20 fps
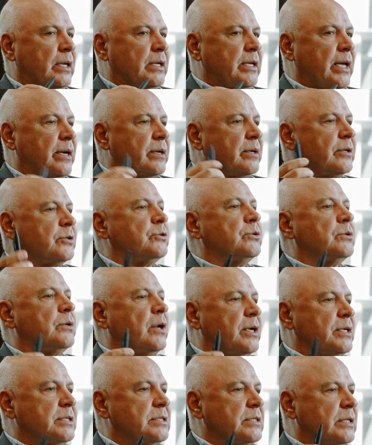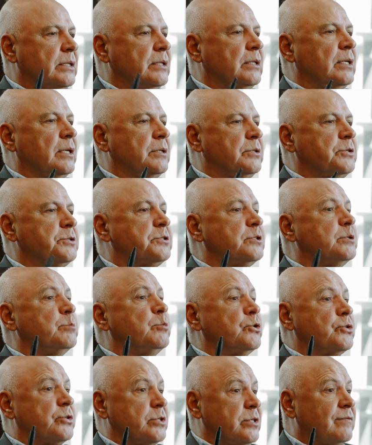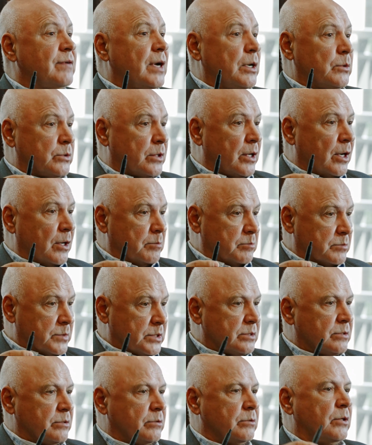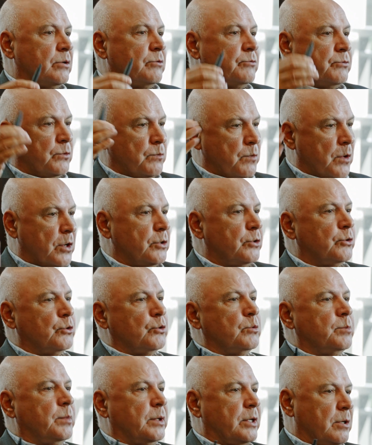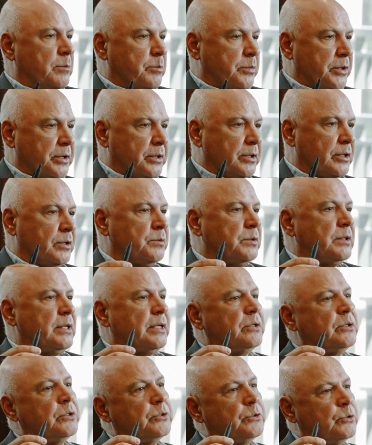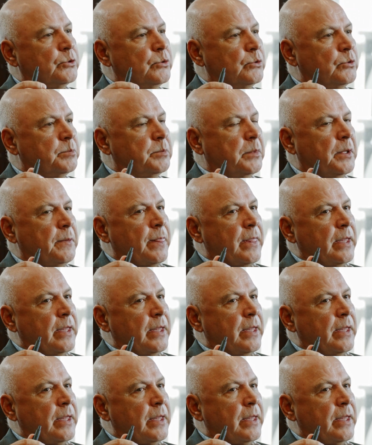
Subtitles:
characterizing a distribution of outcomes for one group, comparing it with another group,